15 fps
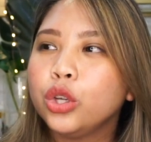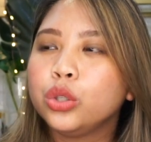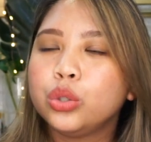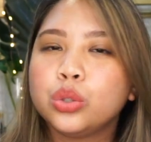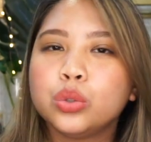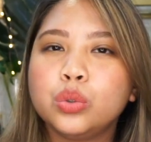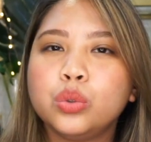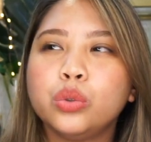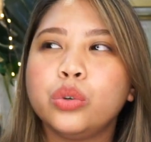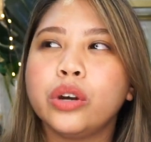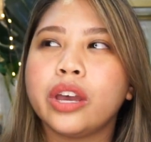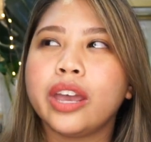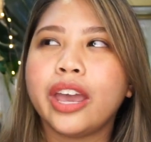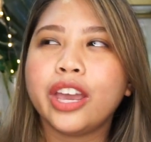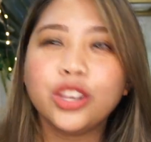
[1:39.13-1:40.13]
to
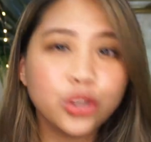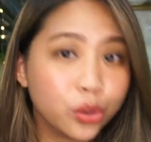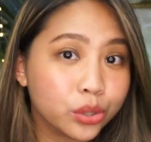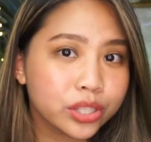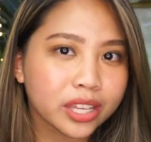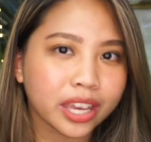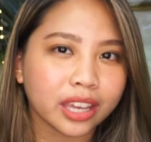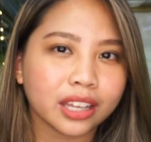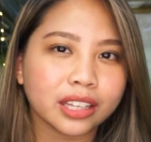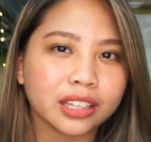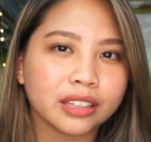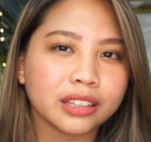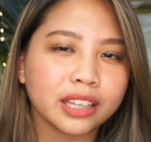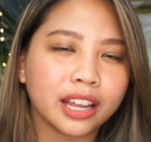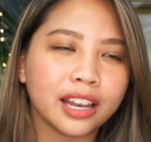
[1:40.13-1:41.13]
a new skin.
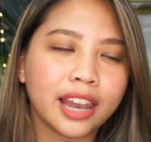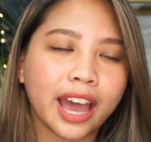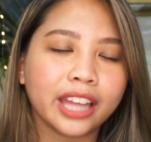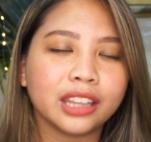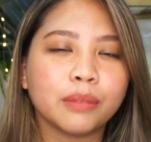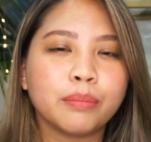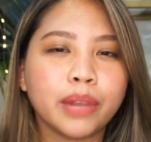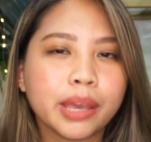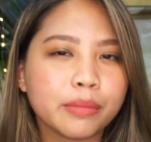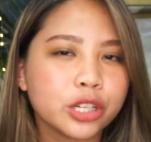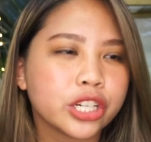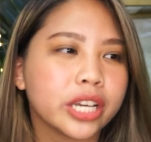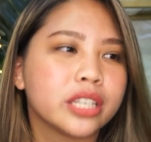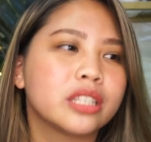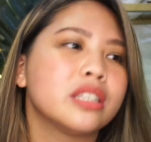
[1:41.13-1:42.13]
Lahat ng
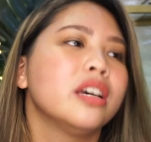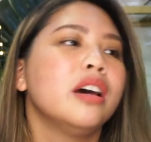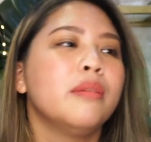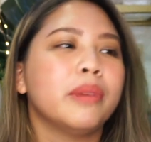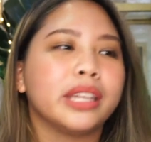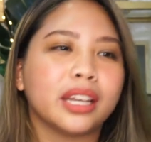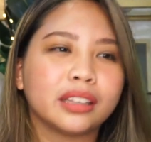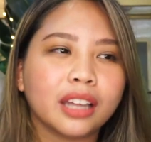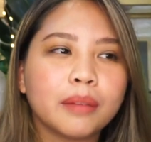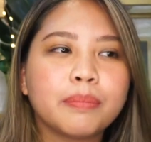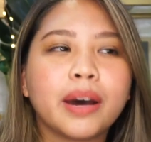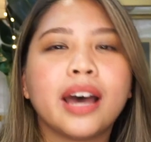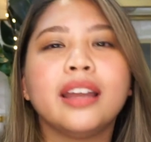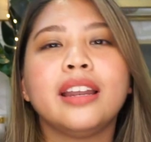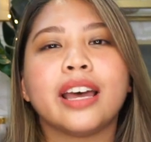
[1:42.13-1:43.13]
blemishes,
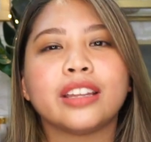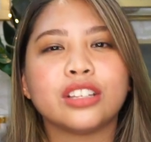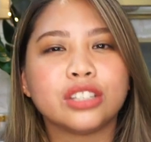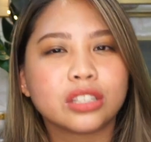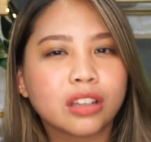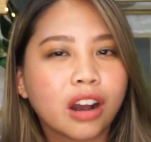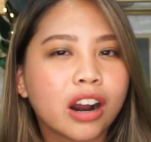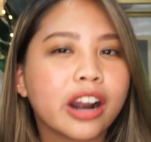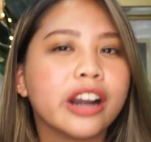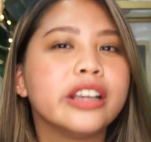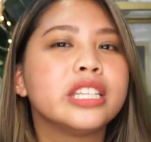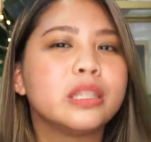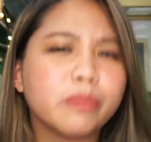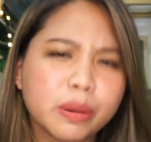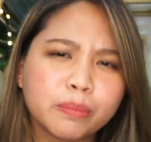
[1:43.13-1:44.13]
matatakpan, lahat ng
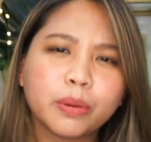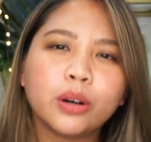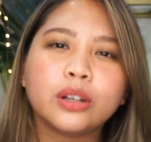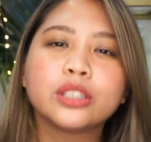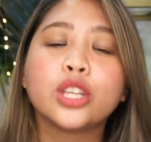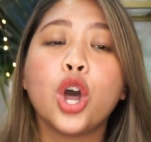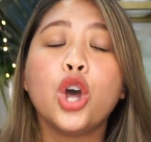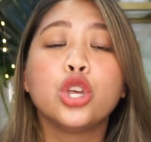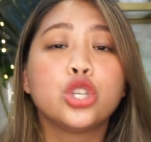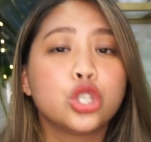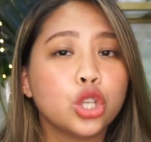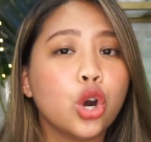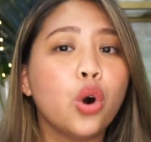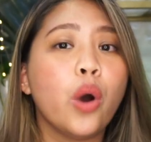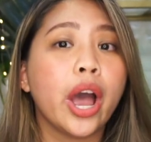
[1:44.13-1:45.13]
scars, pimples.
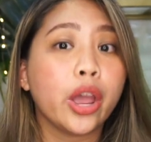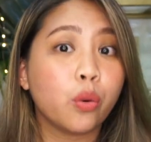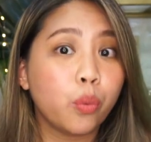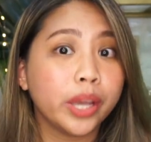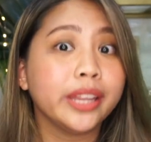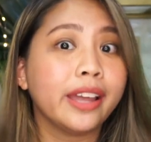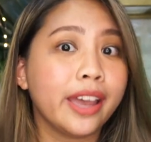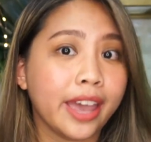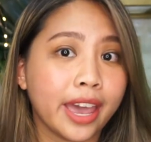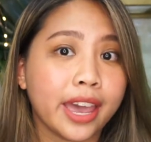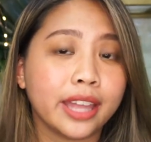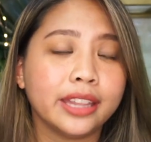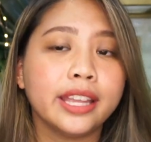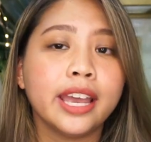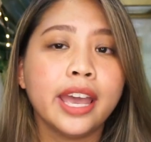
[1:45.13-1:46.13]
So, I went
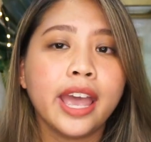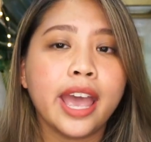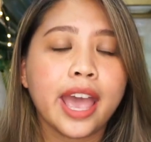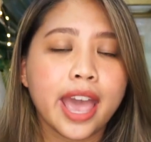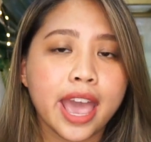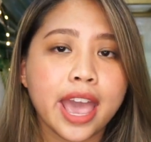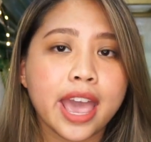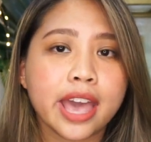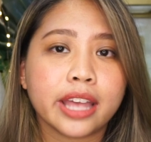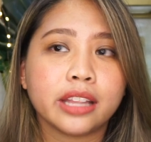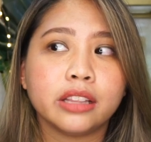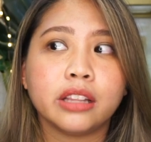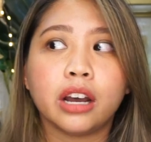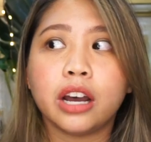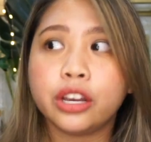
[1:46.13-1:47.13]
ahead and
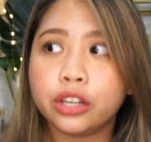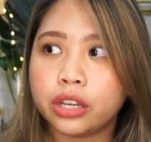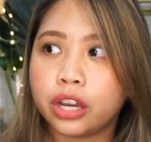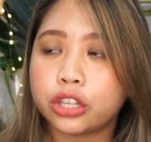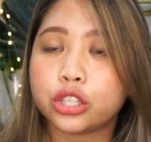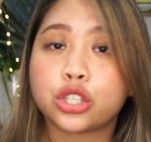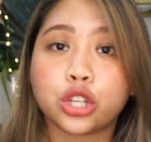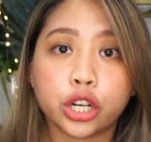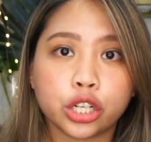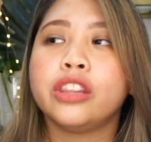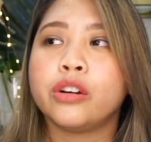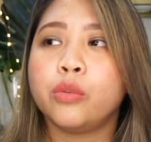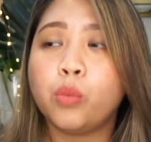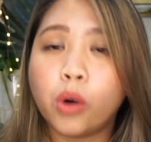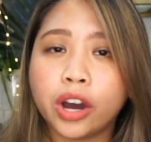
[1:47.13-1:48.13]
searched
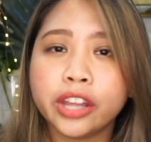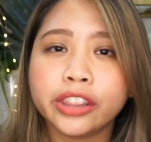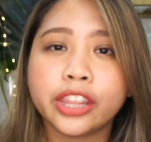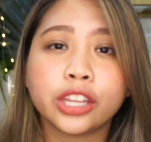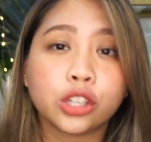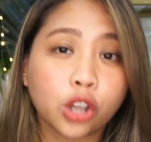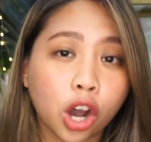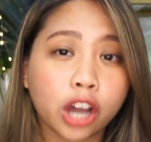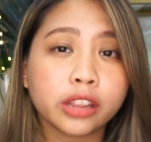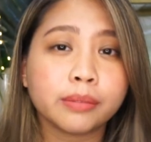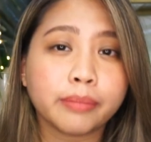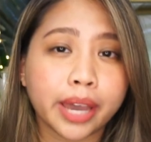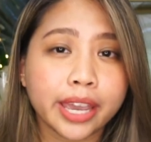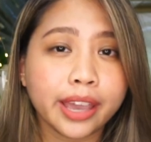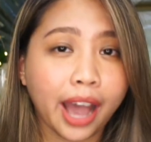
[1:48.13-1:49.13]
one that caught
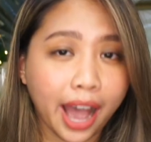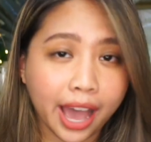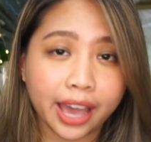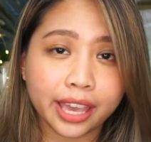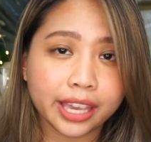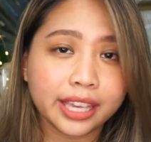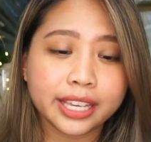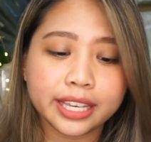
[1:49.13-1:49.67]
my eye